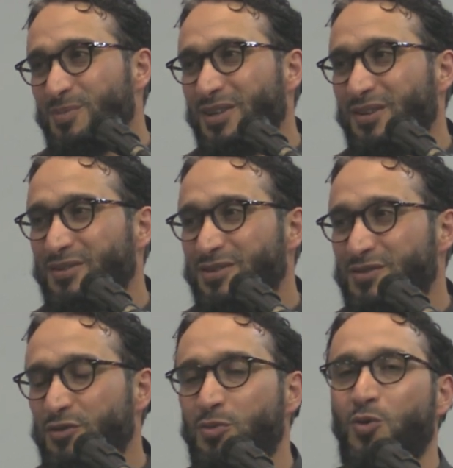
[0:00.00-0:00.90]
with the
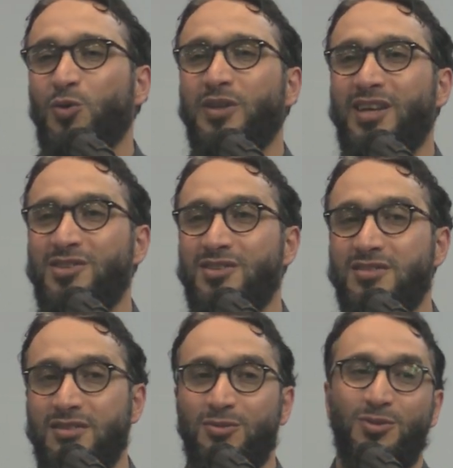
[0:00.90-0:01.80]
believers from all nations